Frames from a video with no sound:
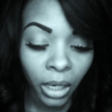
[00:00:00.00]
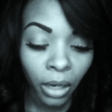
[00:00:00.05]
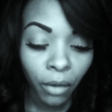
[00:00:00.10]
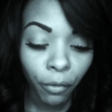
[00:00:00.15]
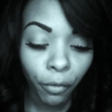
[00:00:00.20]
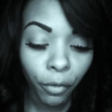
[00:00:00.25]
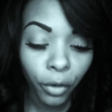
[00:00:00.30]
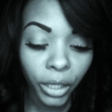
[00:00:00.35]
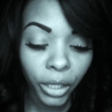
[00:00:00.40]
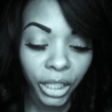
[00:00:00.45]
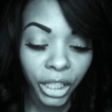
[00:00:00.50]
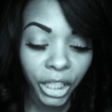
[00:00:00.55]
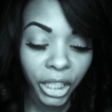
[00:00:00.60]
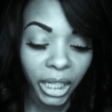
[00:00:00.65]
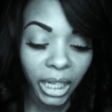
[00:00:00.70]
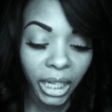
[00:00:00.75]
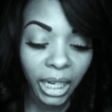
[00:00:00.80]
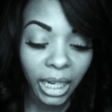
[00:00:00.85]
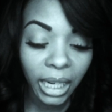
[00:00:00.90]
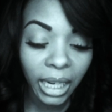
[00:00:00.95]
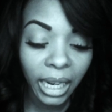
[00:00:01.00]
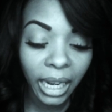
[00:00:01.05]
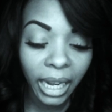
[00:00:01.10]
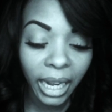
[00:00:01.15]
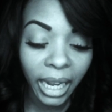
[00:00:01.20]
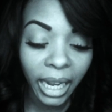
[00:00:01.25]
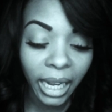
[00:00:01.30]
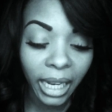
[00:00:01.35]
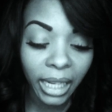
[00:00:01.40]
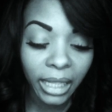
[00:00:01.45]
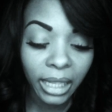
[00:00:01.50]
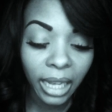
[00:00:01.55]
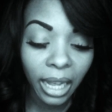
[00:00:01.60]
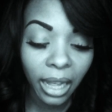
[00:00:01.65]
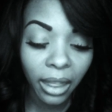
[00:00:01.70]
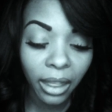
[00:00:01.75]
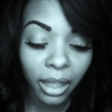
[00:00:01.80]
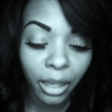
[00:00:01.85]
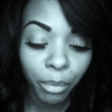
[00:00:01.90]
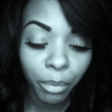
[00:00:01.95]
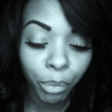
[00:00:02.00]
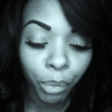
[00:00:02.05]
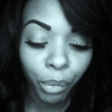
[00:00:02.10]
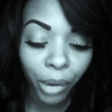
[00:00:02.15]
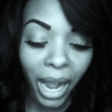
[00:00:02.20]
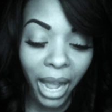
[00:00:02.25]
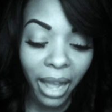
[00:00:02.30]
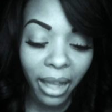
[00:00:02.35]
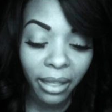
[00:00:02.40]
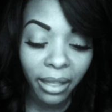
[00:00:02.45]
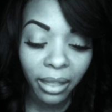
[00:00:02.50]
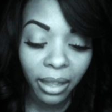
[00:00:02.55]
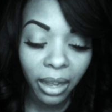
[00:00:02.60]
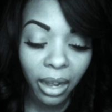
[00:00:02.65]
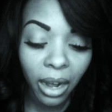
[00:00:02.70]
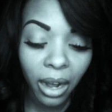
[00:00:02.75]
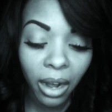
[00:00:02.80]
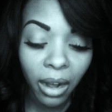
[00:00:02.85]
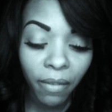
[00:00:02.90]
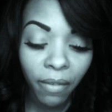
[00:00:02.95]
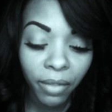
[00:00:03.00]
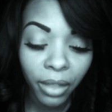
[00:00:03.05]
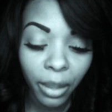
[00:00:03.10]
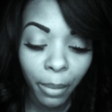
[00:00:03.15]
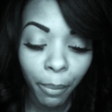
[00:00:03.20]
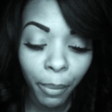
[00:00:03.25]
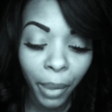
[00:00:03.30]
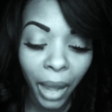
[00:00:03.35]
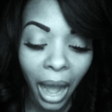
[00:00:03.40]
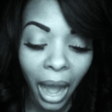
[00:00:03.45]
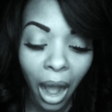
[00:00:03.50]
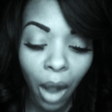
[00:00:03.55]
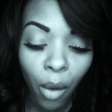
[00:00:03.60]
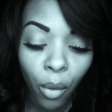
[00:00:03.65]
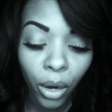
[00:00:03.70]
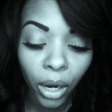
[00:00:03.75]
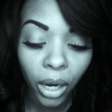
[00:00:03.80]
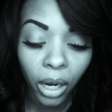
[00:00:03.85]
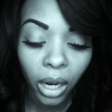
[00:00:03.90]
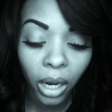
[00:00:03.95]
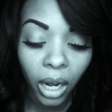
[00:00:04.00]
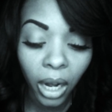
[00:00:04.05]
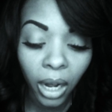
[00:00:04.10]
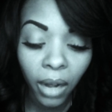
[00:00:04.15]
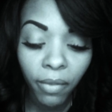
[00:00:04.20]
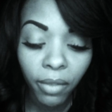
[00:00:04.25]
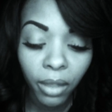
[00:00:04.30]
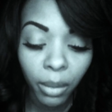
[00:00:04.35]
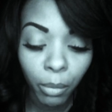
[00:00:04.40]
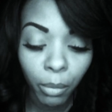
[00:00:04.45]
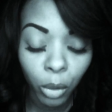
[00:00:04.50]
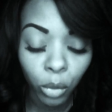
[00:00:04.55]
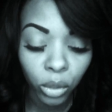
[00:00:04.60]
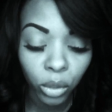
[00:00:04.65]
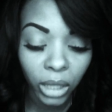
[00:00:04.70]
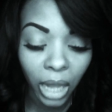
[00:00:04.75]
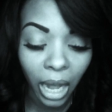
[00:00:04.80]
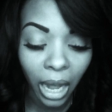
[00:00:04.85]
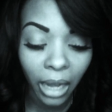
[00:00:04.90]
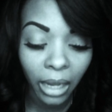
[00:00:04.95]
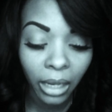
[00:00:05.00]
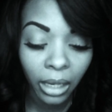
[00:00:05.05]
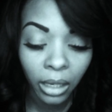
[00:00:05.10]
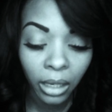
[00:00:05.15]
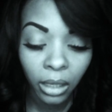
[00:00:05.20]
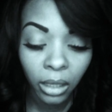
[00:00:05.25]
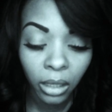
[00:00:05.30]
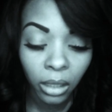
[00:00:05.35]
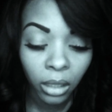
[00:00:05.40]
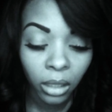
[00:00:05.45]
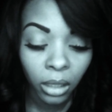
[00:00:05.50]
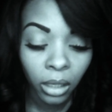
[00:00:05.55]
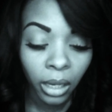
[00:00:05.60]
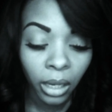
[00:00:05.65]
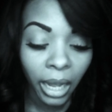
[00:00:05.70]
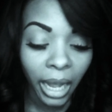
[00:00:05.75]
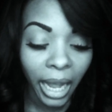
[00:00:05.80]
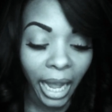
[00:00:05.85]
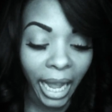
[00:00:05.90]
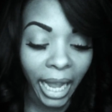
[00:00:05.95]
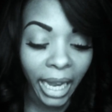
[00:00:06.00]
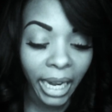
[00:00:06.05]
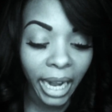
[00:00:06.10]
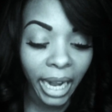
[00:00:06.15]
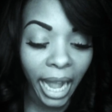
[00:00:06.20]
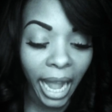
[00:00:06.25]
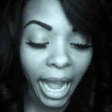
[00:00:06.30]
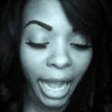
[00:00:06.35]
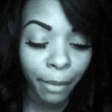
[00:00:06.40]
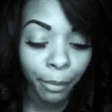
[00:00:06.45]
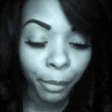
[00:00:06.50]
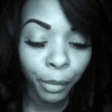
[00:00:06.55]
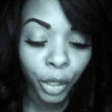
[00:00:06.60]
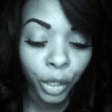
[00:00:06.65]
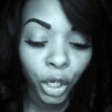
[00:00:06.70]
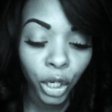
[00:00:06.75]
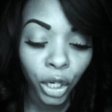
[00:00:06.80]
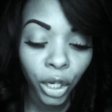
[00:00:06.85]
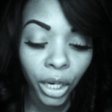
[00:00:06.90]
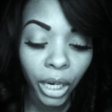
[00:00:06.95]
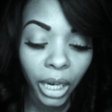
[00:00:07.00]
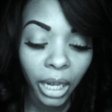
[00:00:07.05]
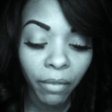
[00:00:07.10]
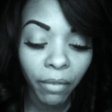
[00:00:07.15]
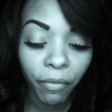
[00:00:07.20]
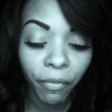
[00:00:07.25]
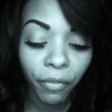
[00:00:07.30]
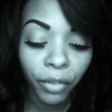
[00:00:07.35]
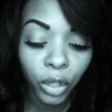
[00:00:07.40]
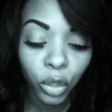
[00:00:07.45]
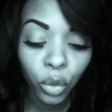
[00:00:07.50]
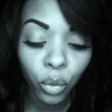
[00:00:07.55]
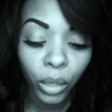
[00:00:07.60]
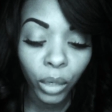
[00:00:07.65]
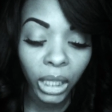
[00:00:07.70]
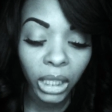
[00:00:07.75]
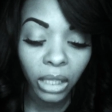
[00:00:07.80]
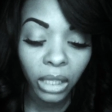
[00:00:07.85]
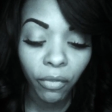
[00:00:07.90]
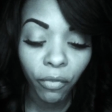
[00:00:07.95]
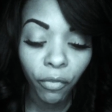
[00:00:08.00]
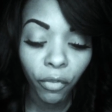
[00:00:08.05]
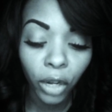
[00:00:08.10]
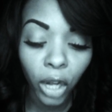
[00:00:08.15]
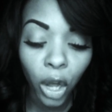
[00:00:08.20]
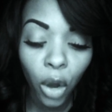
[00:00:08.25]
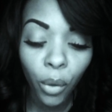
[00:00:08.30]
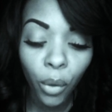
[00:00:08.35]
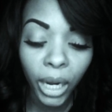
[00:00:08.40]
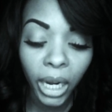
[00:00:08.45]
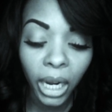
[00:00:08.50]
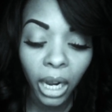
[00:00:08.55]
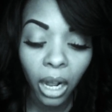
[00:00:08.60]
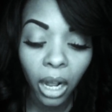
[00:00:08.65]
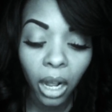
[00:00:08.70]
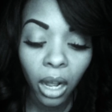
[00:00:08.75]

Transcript: For she is the breath of the power of the Most High, and a pure influence flowing